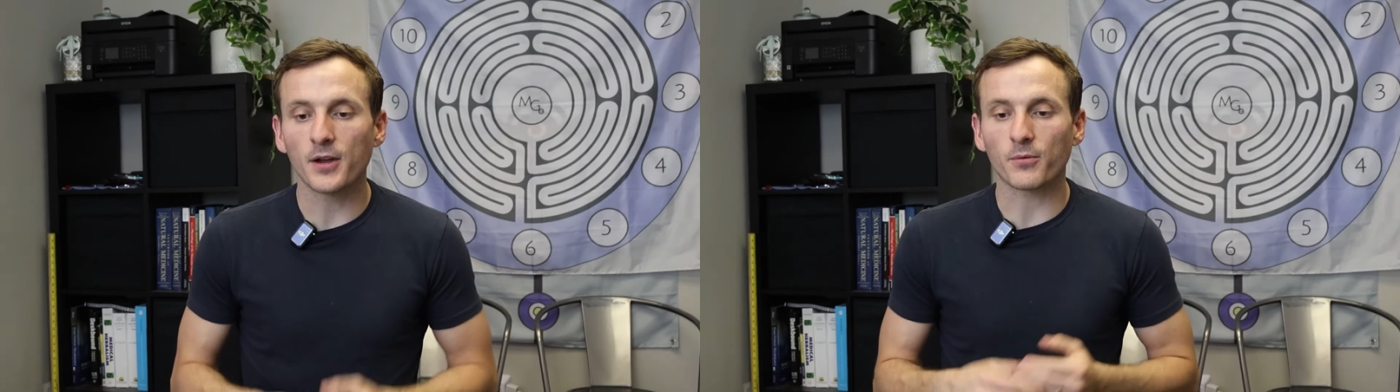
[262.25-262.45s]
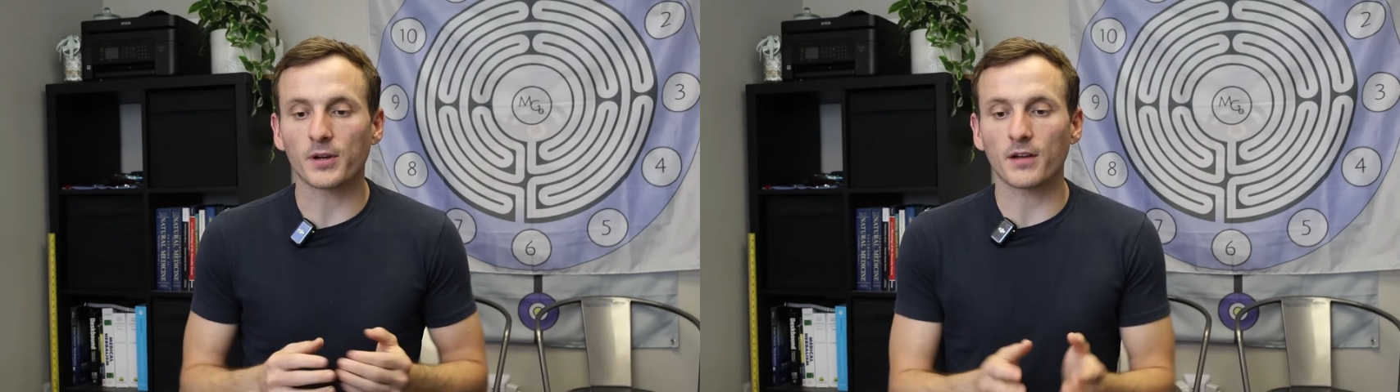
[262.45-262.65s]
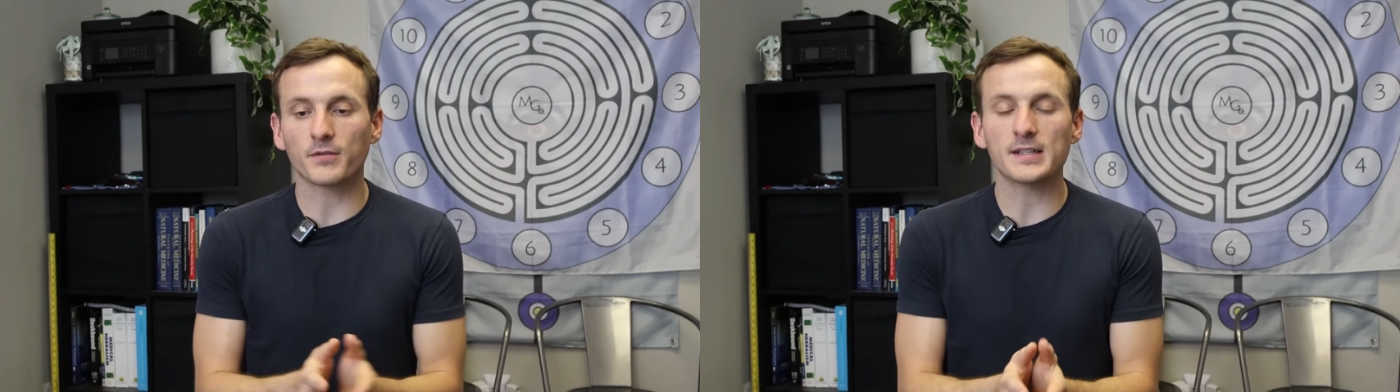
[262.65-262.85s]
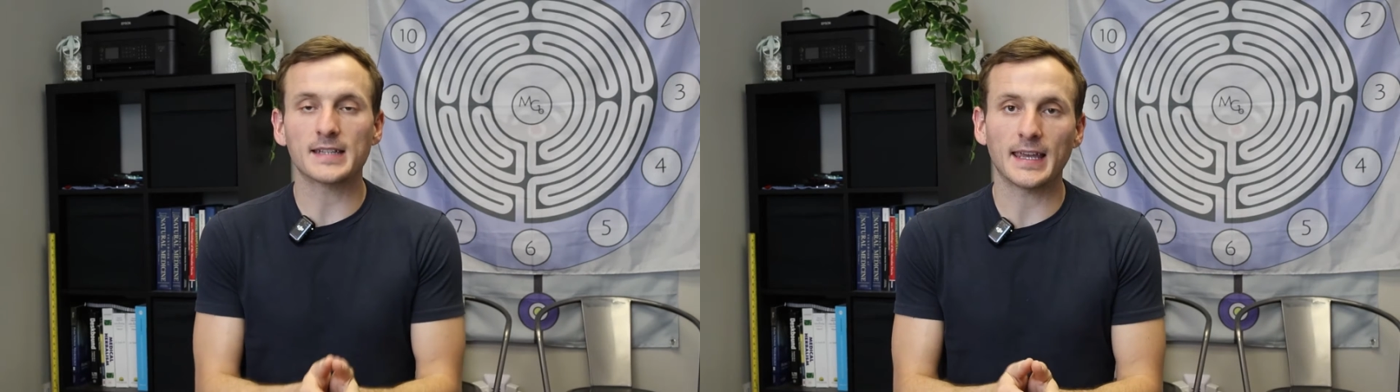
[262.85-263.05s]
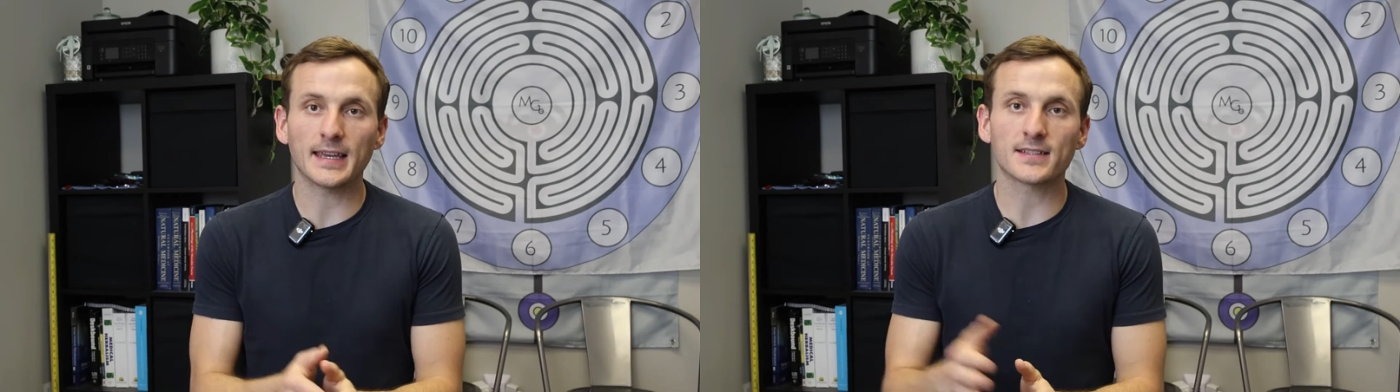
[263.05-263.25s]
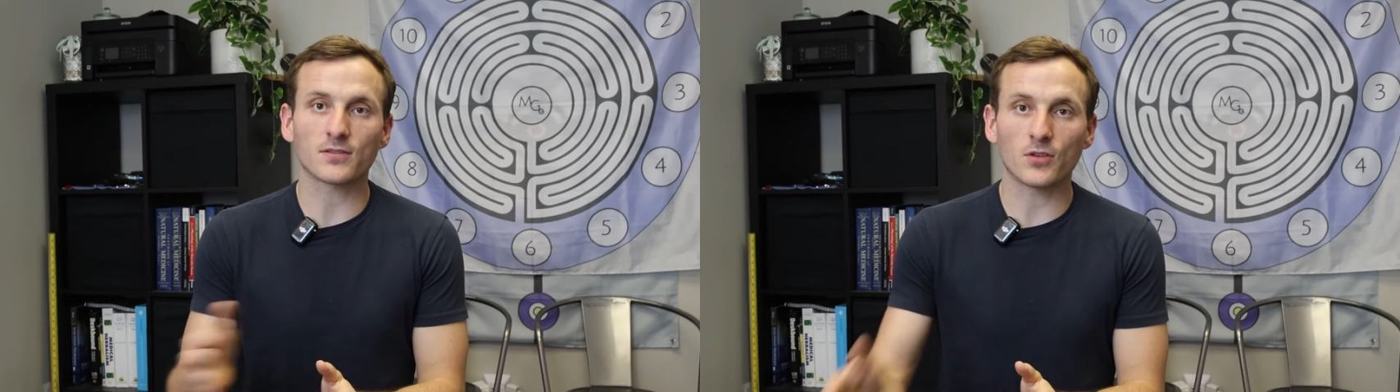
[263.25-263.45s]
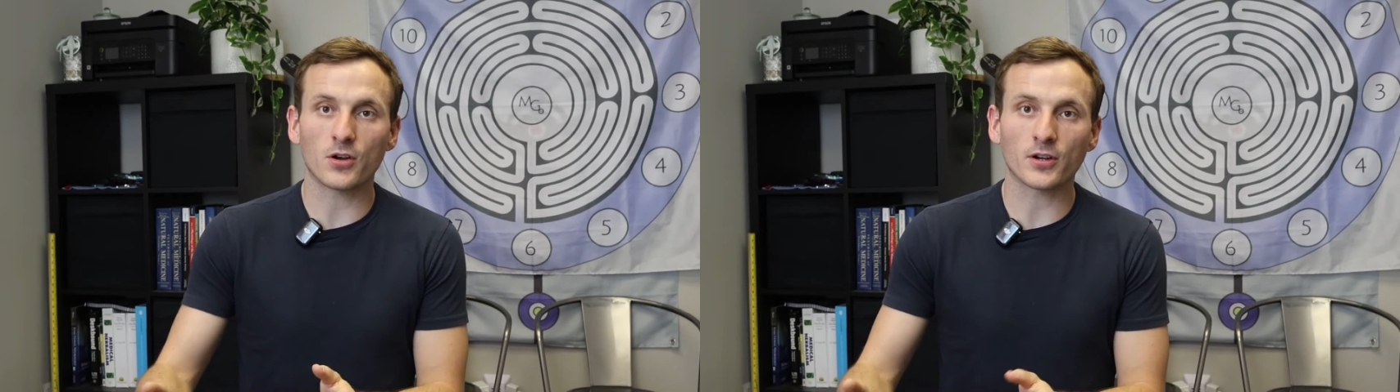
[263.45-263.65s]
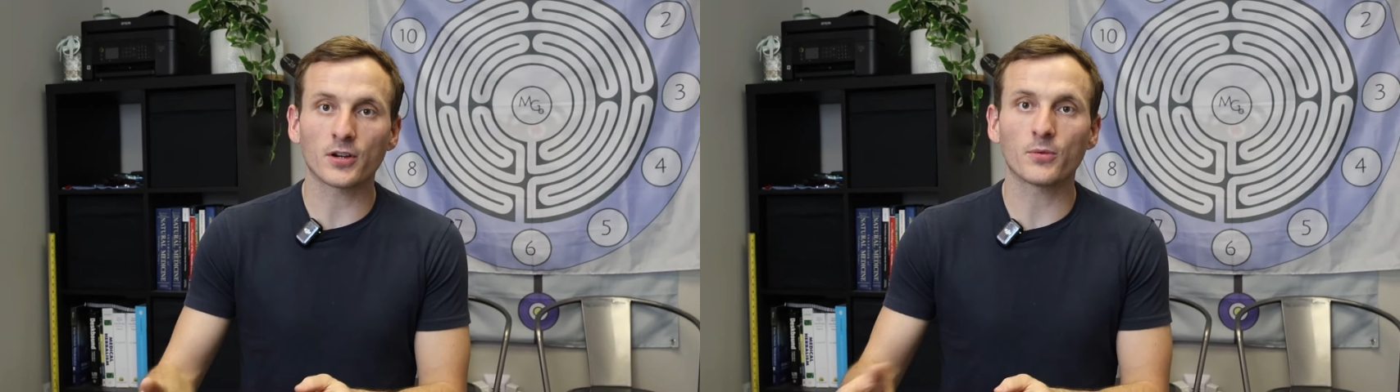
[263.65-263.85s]
recovery takes
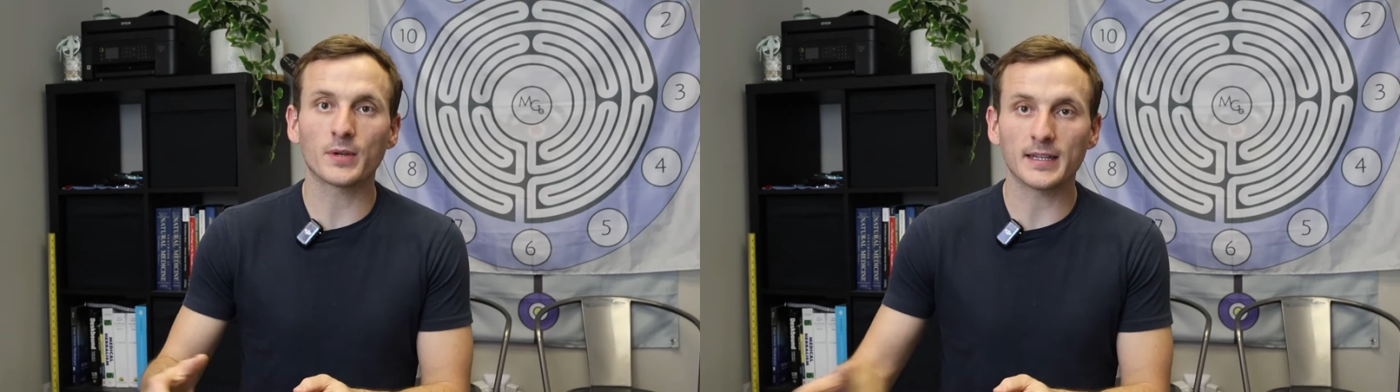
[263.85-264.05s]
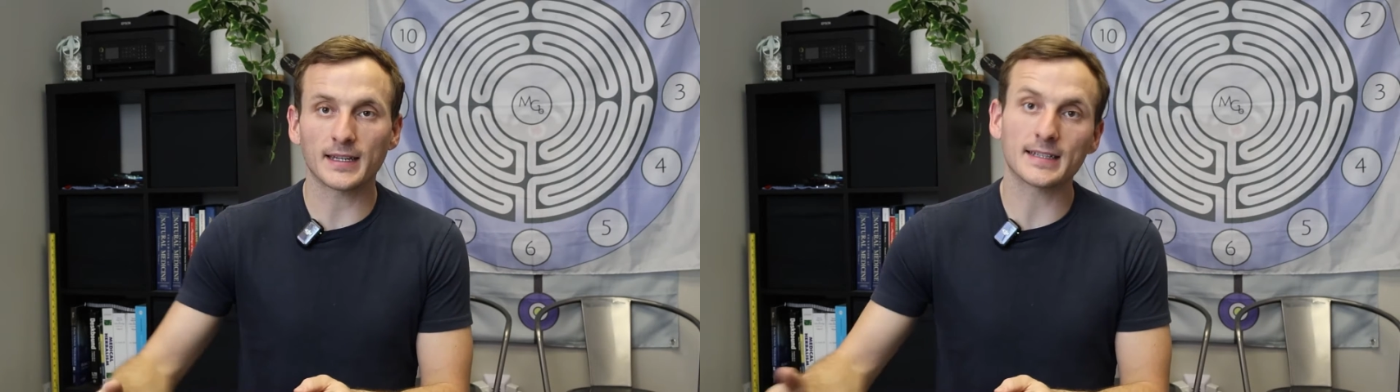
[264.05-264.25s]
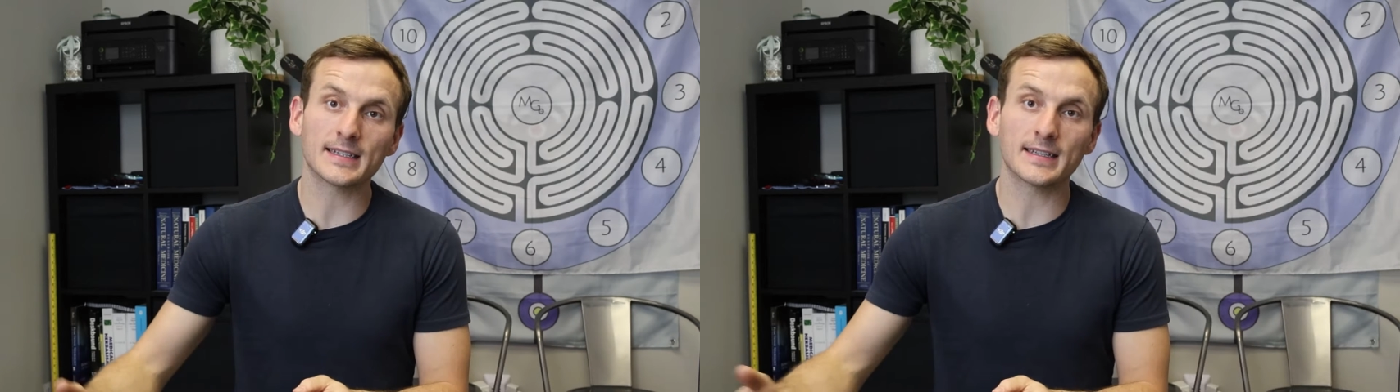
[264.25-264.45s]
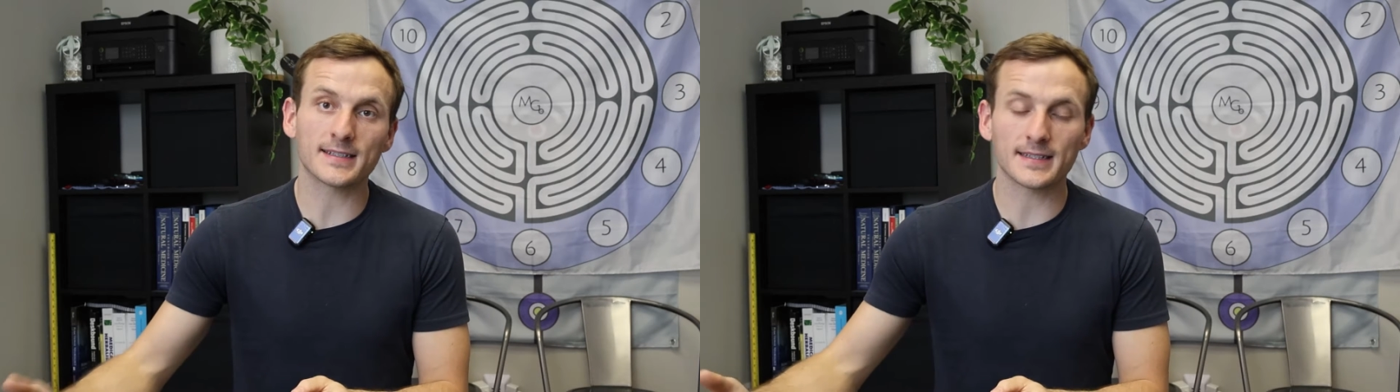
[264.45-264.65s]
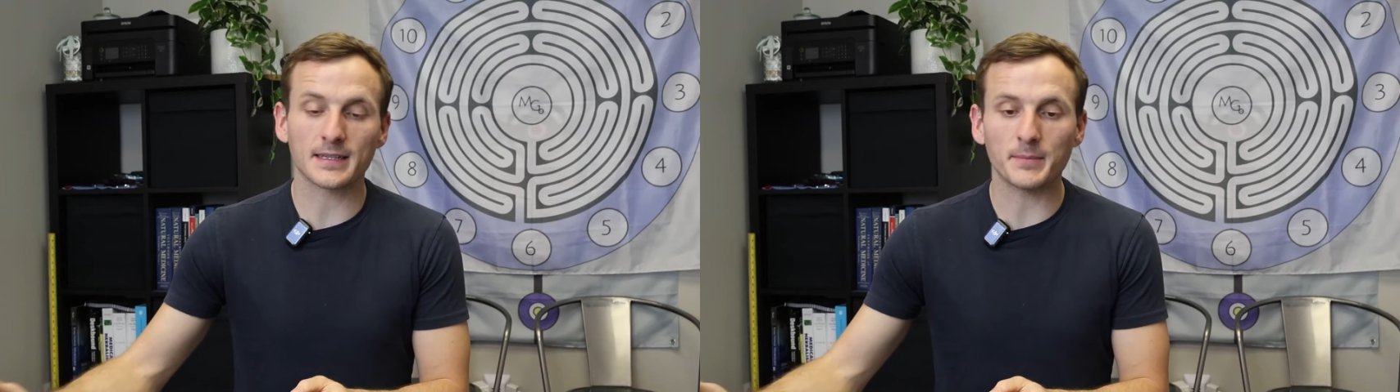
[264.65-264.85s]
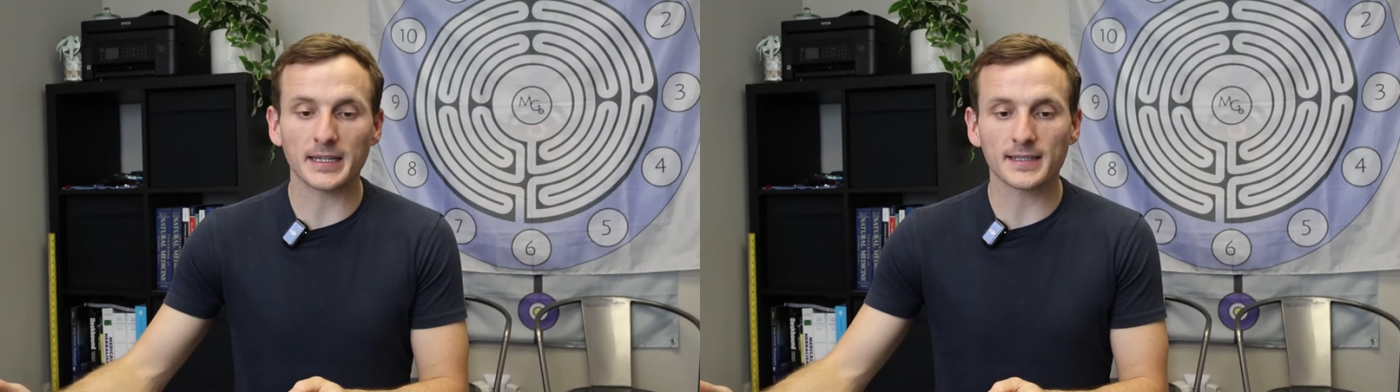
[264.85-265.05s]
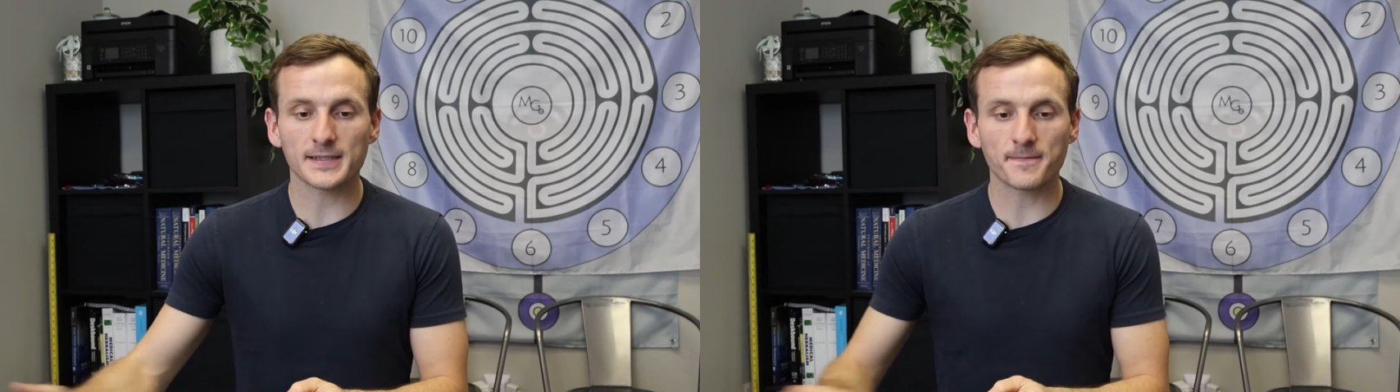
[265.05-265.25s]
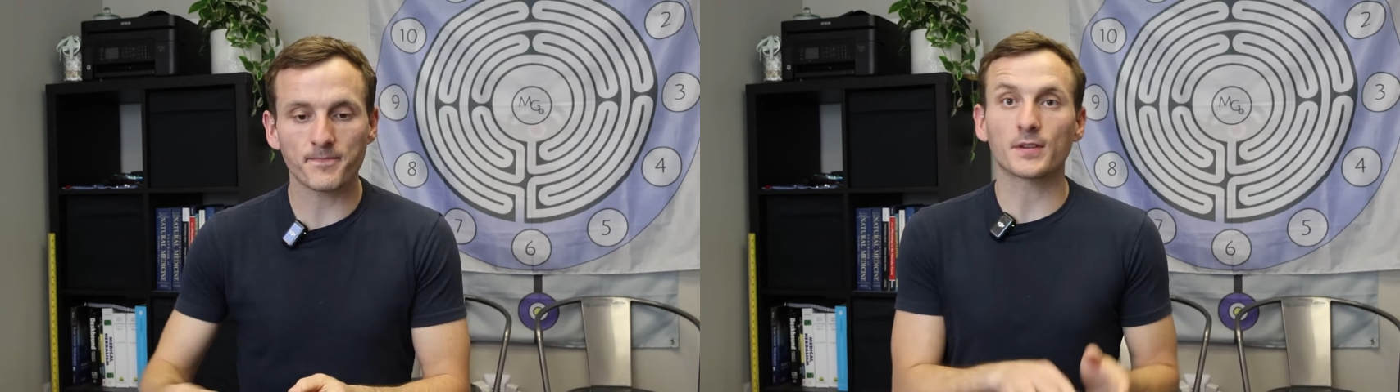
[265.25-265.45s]
longer when nicotine is in the mix.